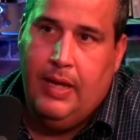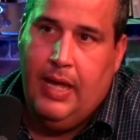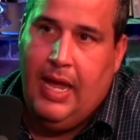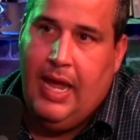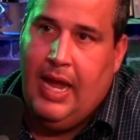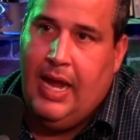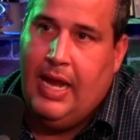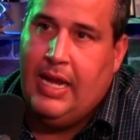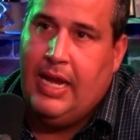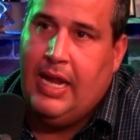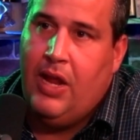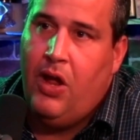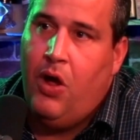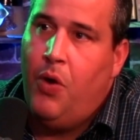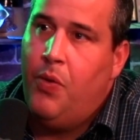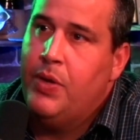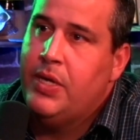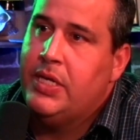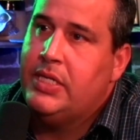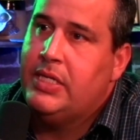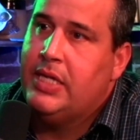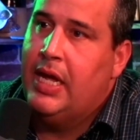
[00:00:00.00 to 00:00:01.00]
And he
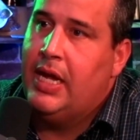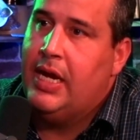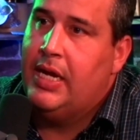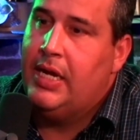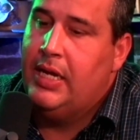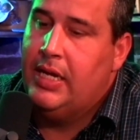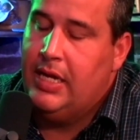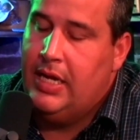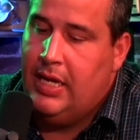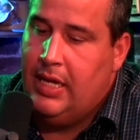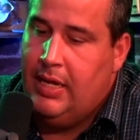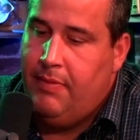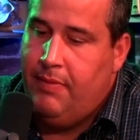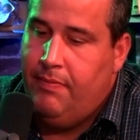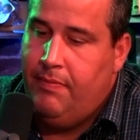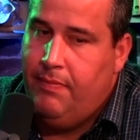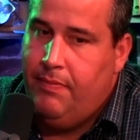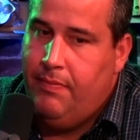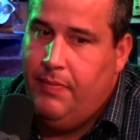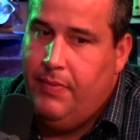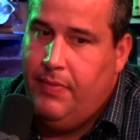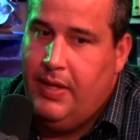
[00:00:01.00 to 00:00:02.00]
always said
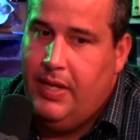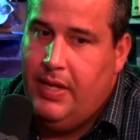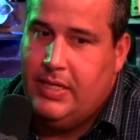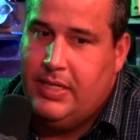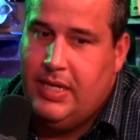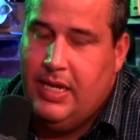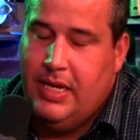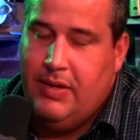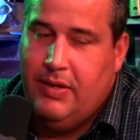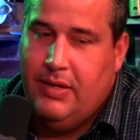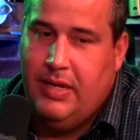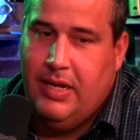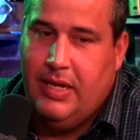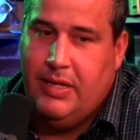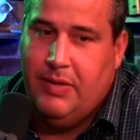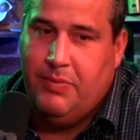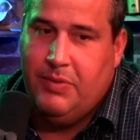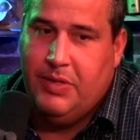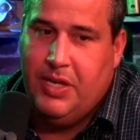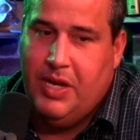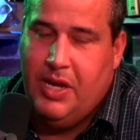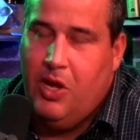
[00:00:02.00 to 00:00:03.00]
it
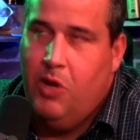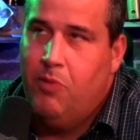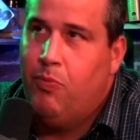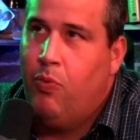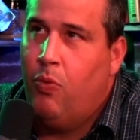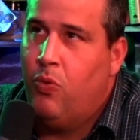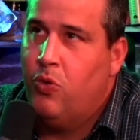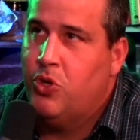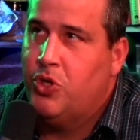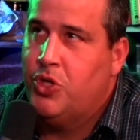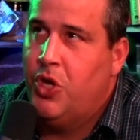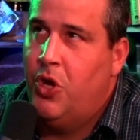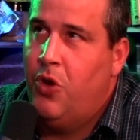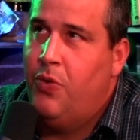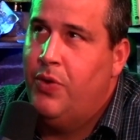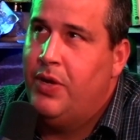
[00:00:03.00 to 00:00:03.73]
was a Neil Bortz show,